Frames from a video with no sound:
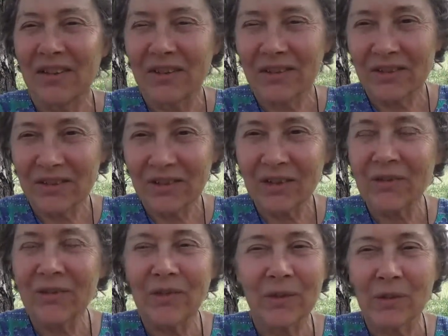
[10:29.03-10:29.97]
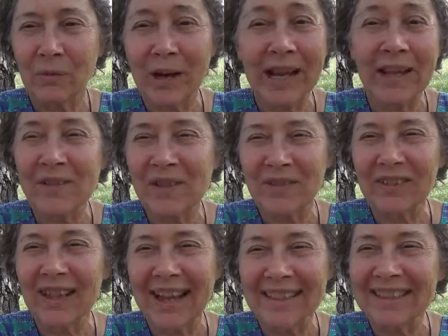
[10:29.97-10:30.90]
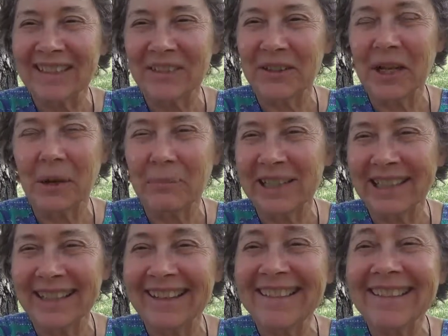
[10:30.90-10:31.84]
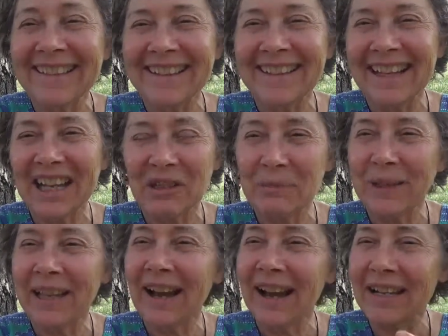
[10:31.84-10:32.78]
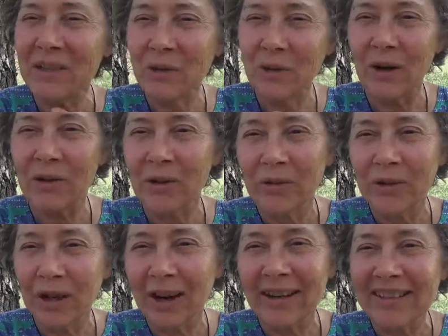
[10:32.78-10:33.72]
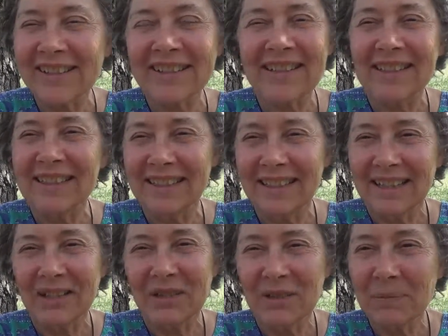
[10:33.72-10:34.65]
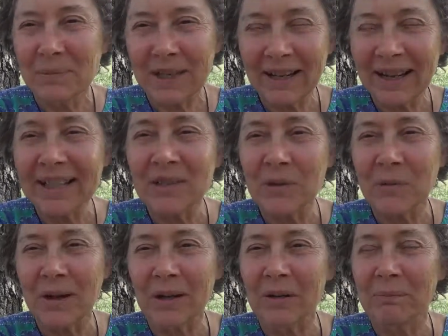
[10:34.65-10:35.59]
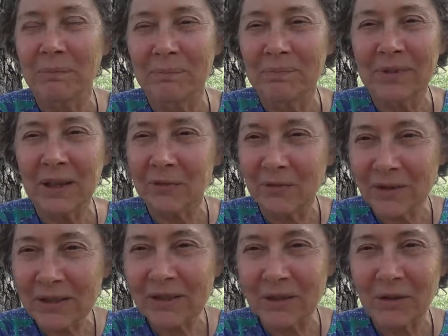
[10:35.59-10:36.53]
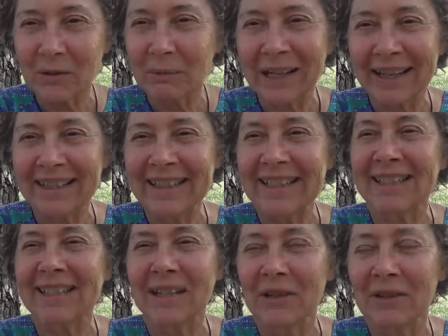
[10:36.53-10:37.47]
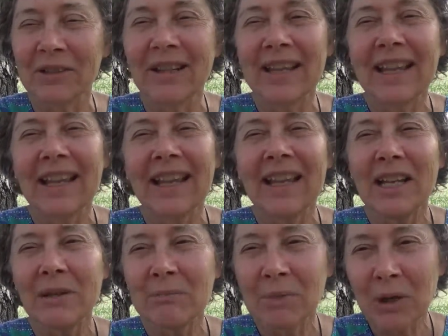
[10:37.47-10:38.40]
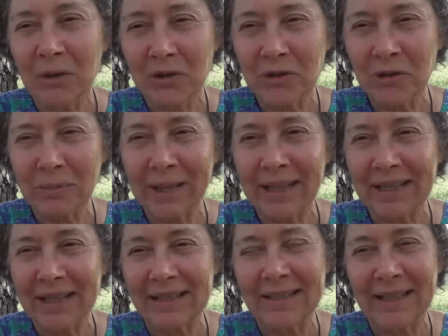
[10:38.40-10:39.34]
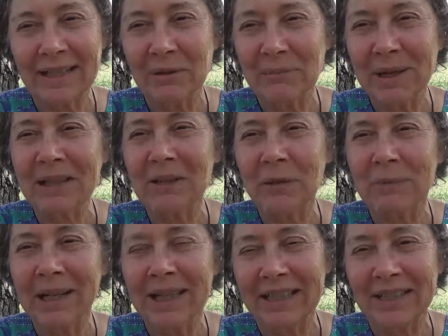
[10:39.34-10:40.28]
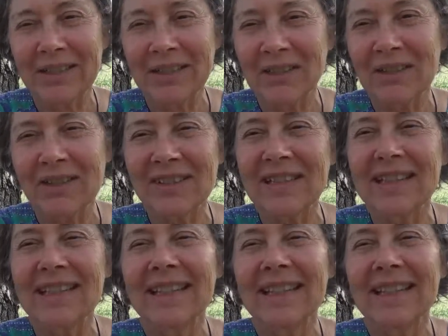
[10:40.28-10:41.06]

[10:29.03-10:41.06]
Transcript: surf the waves of light that are coming in and be kind to our own hearts. Just be kind to our our physical bodies, our emotional bodies and our mental bodies and just